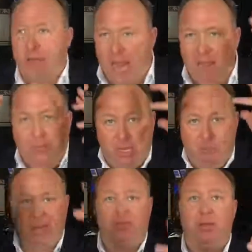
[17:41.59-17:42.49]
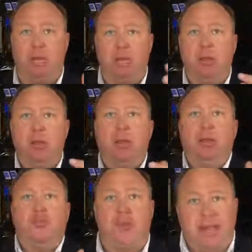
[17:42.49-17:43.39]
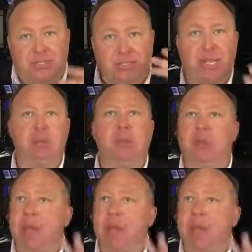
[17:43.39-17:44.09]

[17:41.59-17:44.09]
have the epiphany, transcend it.